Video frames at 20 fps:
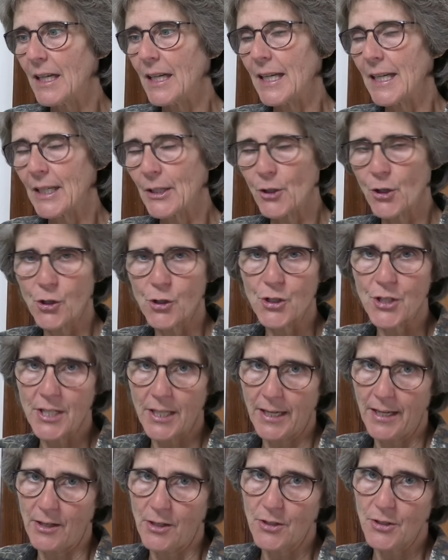in her
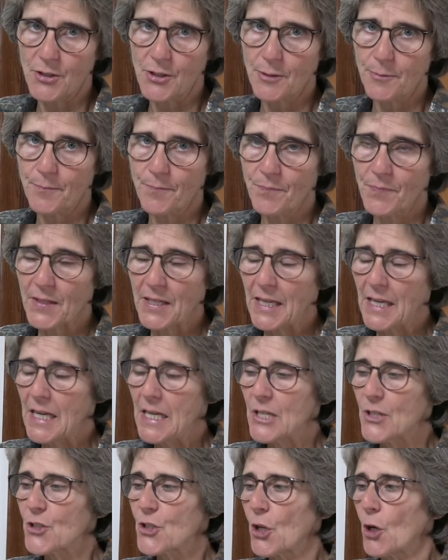cells.
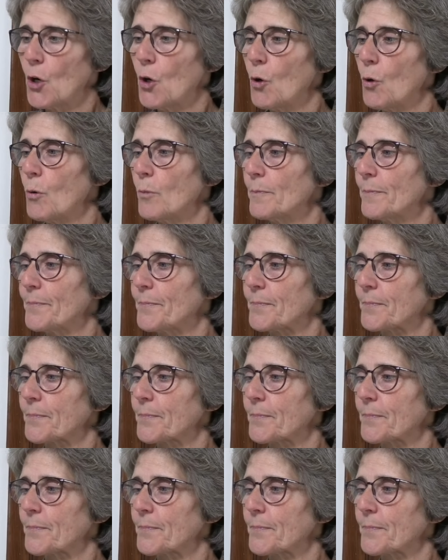So,